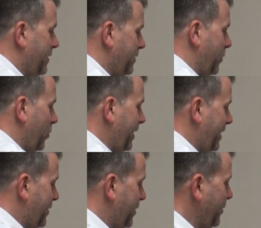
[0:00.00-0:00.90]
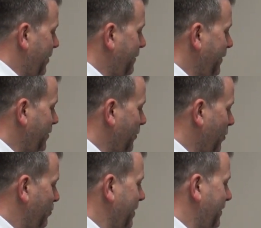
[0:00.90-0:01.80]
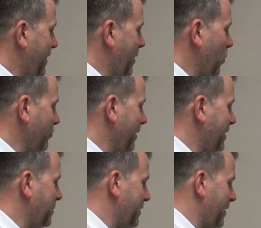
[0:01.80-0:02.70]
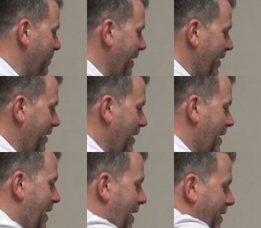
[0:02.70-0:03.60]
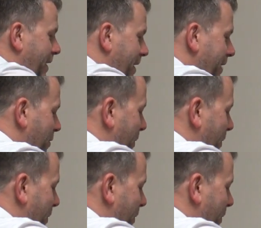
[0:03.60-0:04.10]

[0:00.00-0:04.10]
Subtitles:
So all you need to do, first of all, press the one release button at the back and then the lift-away